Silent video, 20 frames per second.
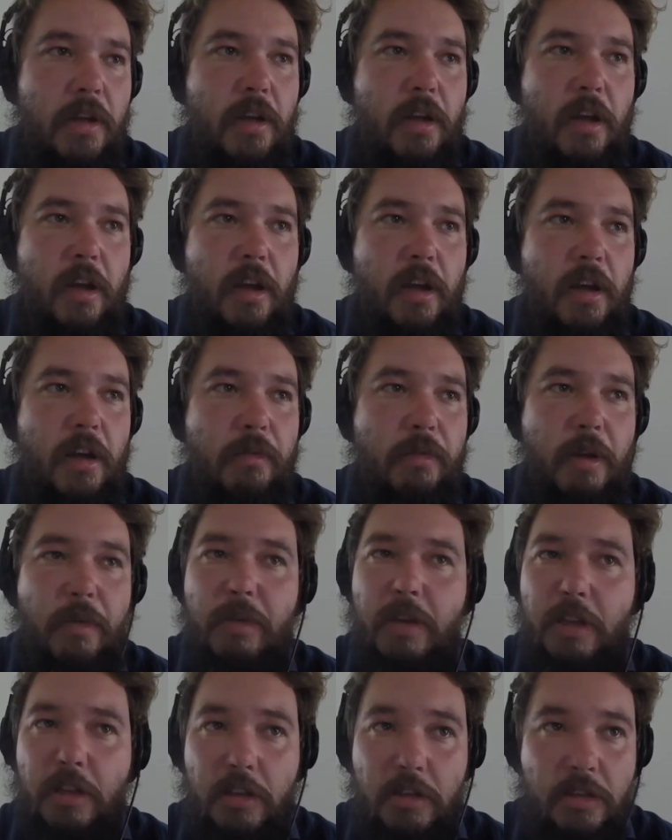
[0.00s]
I
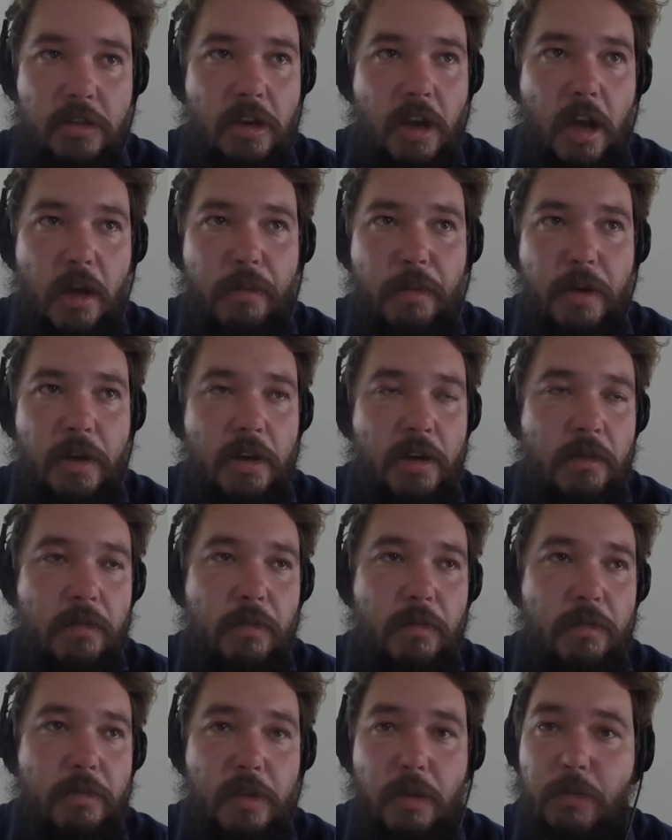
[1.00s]
mean, it can stop
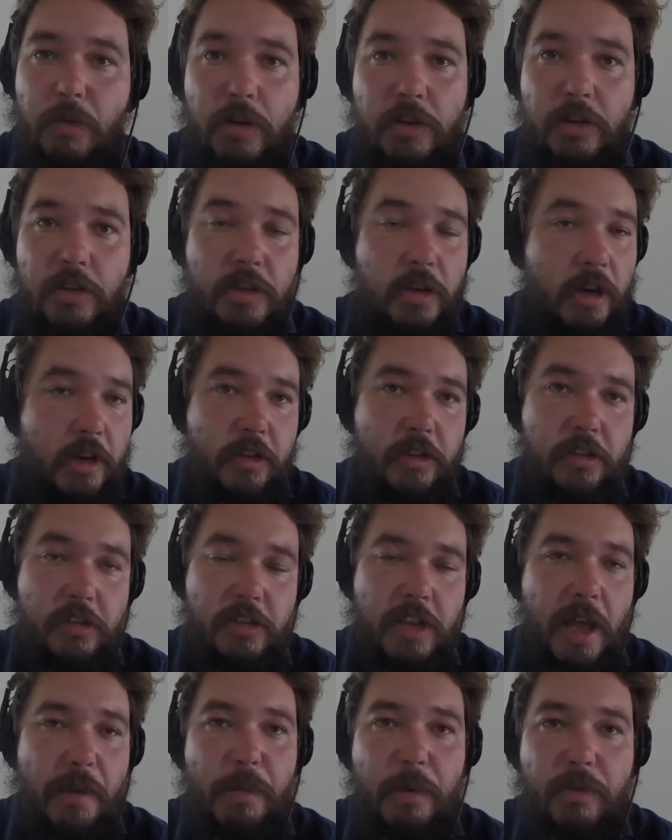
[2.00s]
some creatures that are actually just
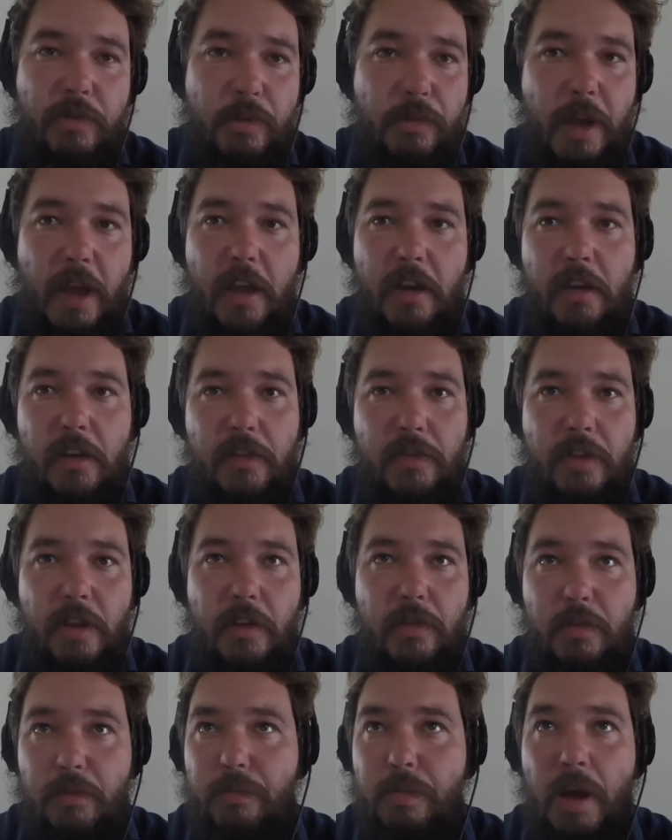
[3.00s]
tapping for mana if they
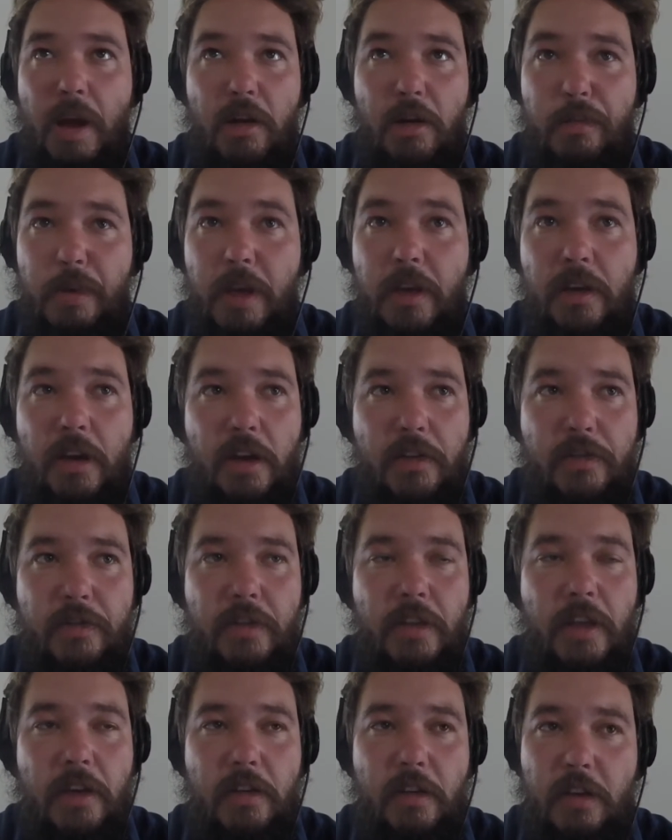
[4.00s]
have a power big enough
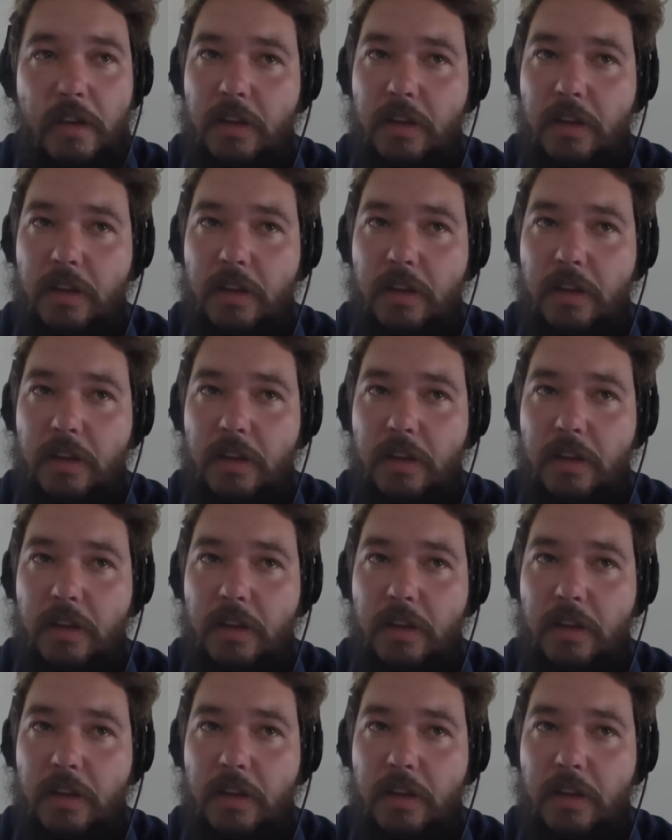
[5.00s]
that